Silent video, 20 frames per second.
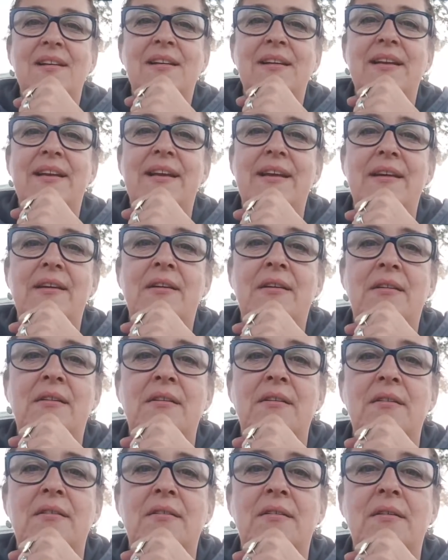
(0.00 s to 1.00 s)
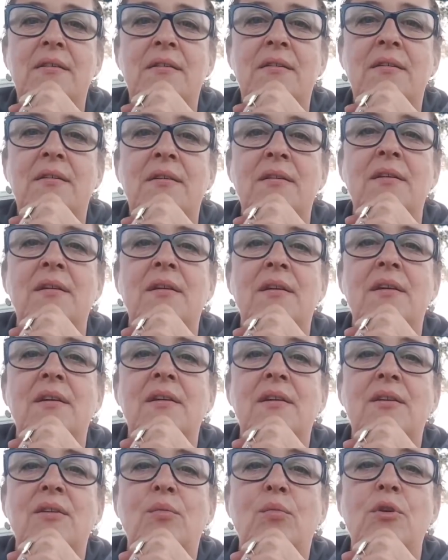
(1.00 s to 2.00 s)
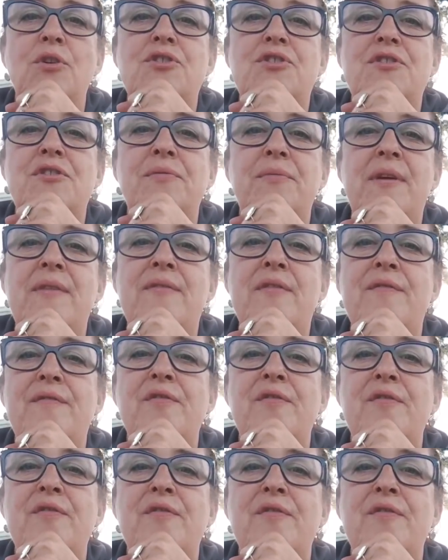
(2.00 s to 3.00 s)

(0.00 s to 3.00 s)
Here. Watch the river for a